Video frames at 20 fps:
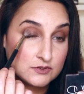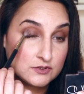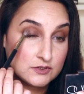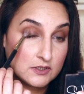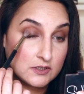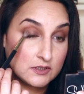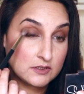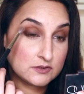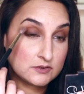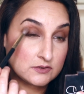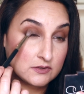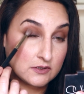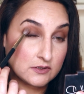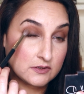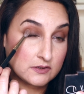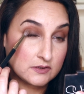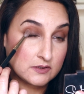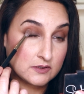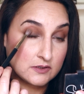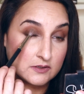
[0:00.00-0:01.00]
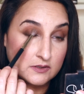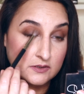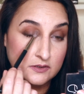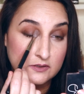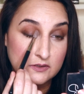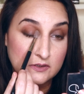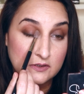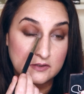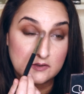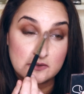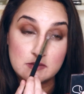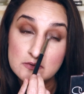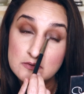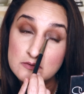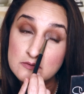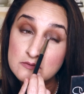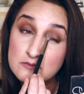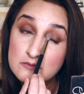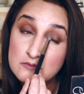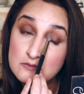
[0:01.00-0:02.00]
just on the
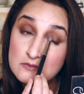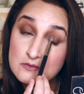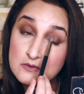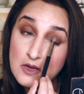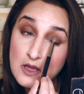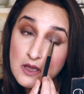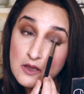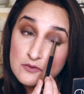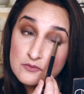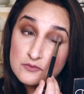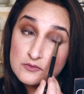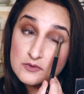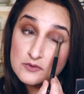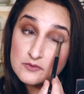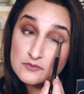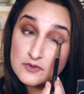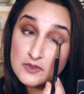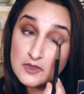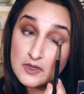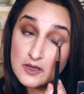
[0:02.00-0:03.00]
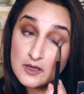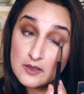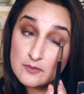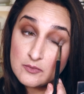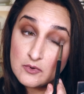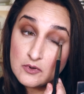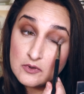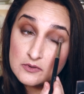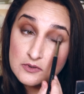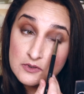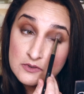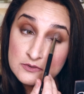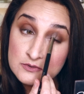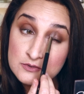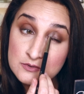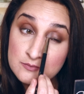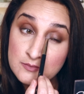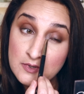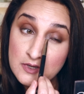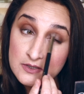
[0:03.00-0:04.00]
round of the eyeball, not
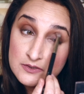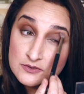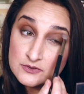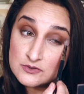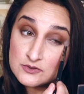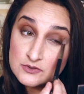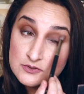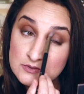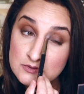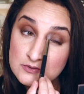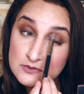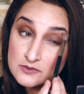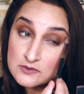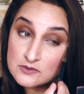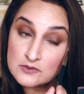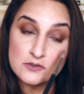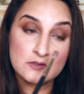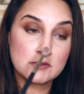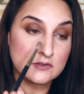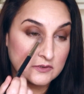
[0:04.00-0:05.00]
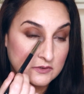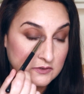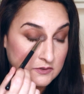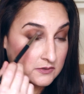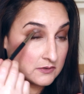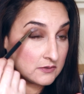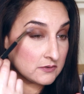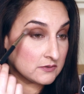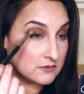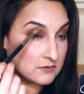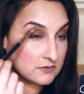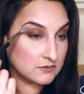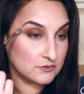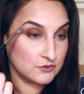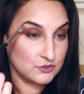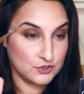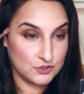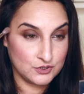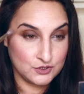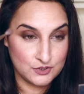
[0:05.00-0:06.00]
too much,
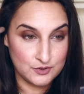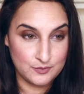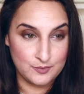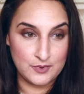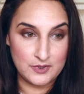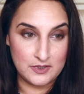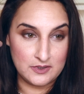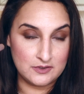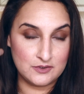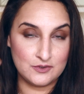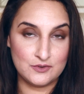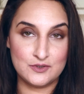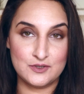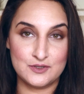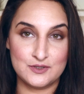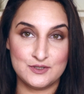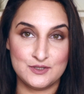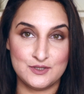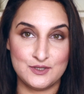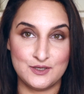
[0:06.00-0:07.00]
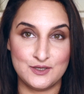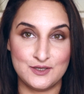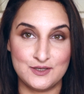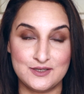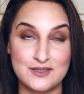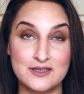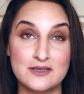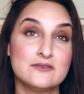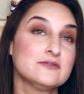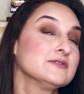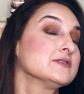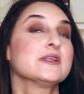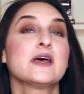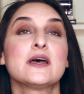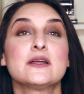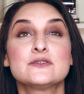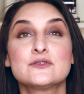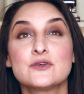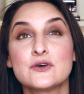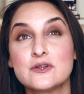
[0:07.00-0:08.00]
just a bit. You can see it gives
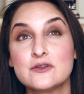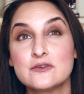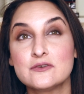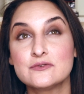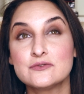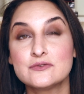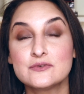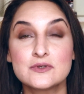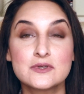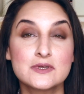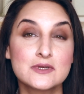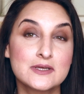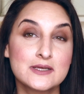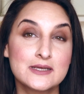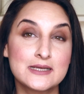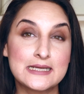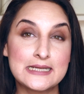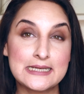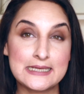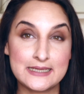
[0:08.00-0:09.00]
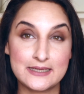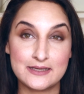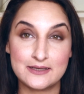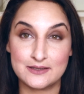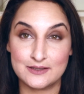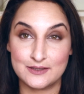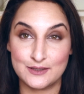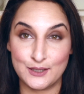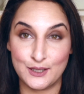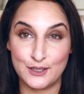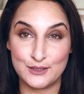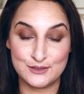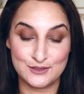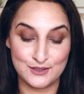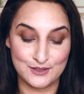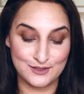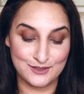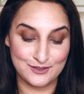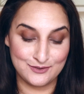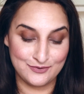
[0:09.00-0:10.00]
that sort of cleaner, nice
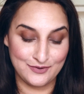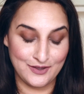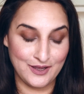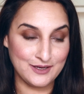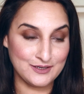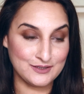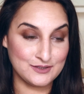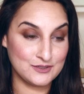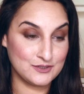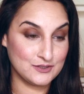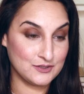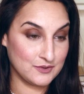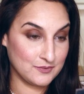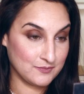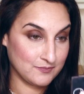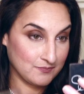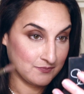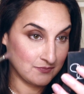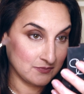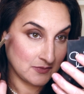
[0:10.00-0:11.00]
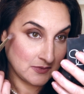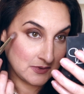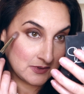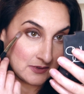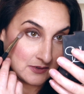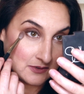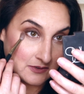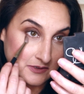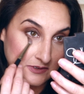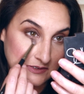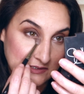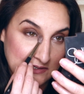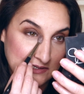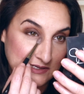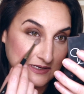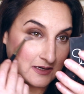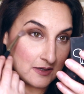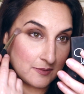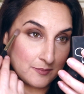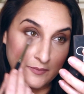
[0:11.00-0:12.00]
little effect. Gonna
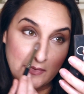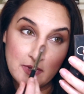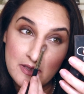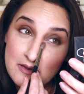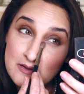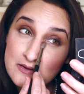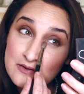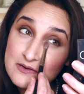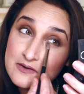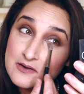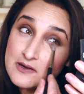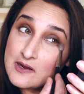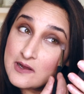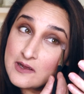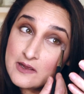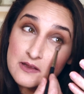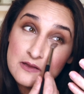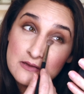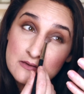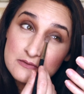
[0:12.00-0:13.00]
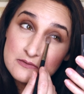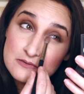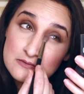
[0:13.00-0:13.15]
clean up my under eye.